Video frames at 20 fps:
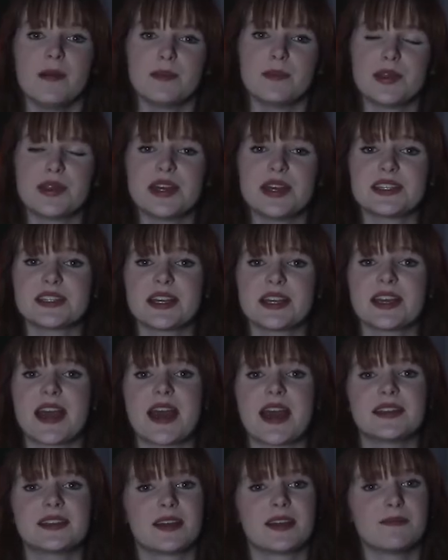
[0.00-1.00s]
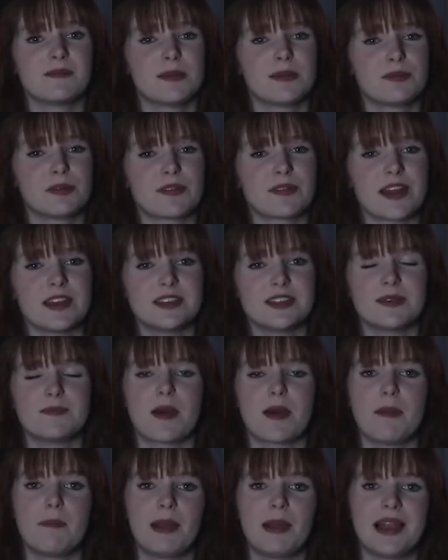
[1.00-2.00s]
but this again can be prevented
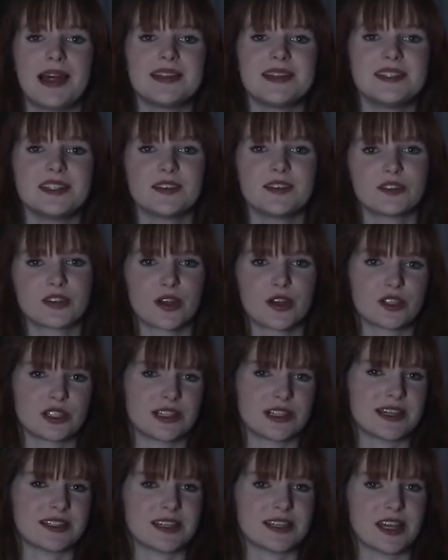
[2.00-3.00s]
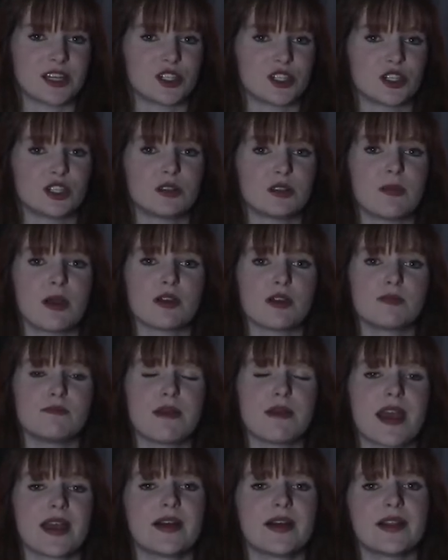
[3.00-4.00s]
by plenty of socialisation to both
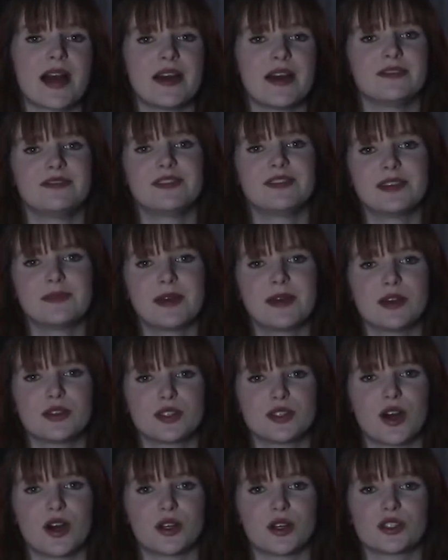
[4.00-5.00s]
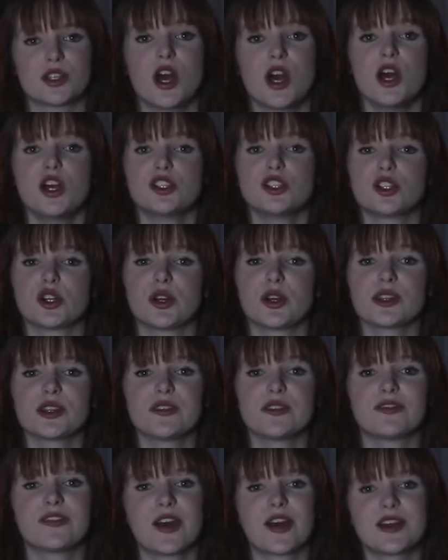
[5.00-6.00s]
male and female dogs during
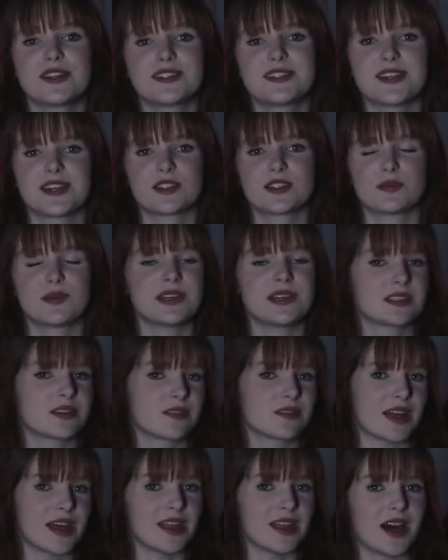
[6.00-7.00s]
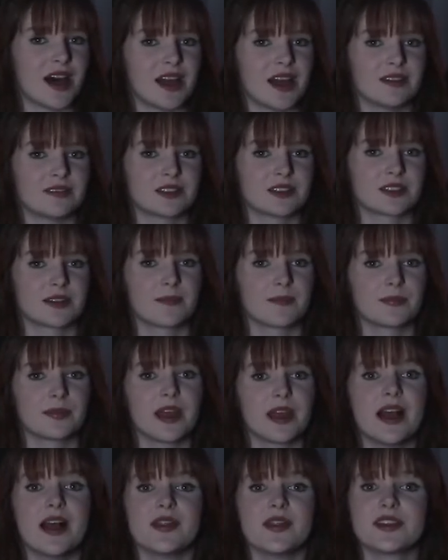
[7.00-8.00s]
the first 6 weeks of their lives.
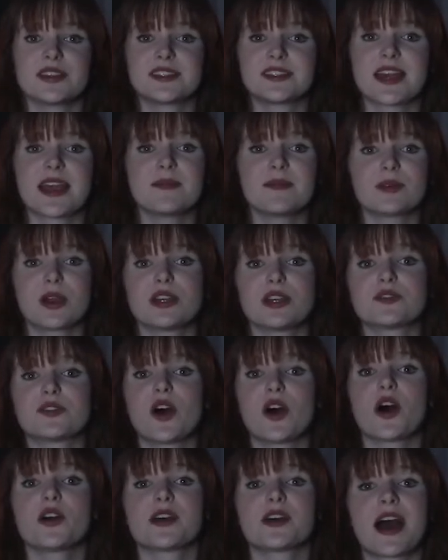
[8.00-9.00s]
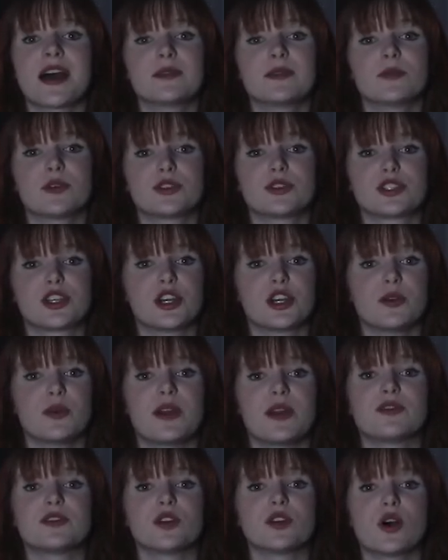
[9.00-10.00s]
The same goes for other animals too.
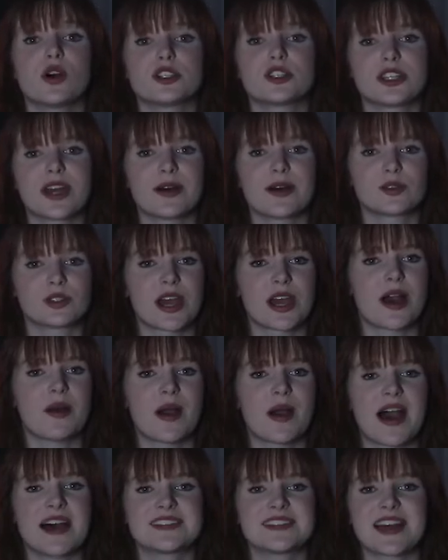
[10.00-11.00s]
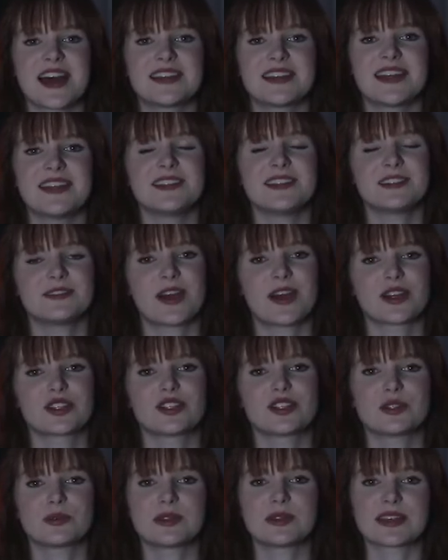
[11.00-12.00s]
If your Chow Chow has had
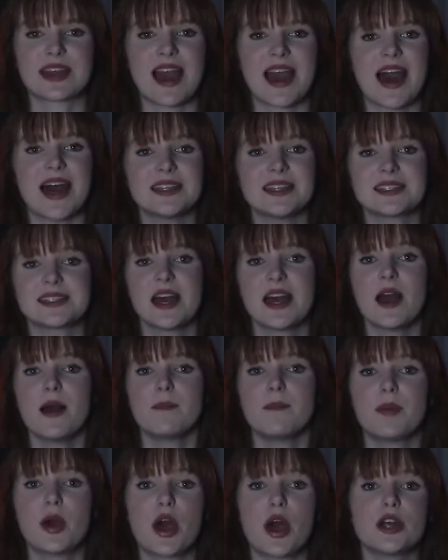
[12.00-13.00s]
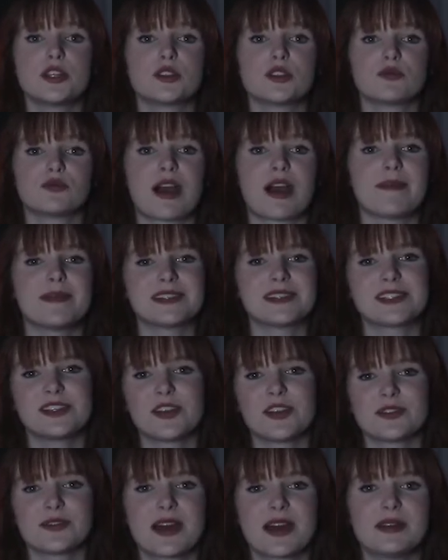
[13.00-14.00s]
interactions with cats, birds, rabbits and
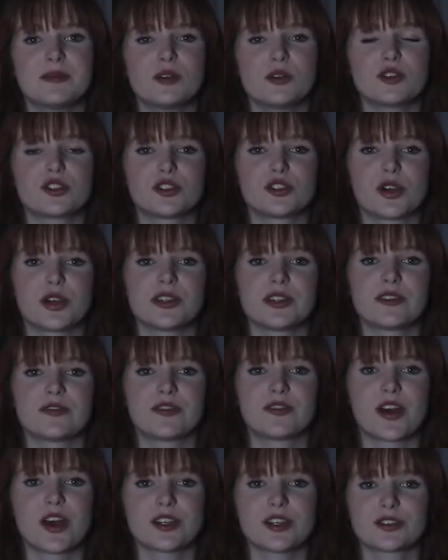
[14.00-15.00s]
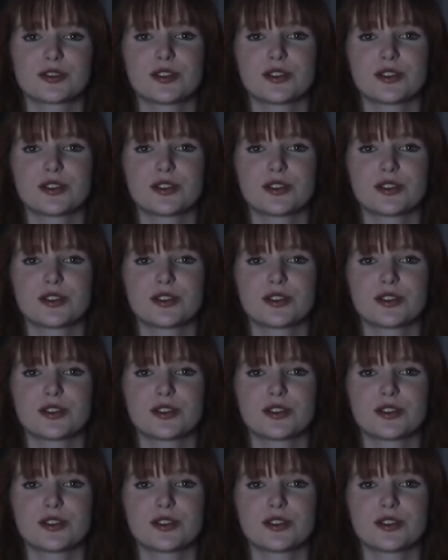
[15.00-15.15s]
other animals during the first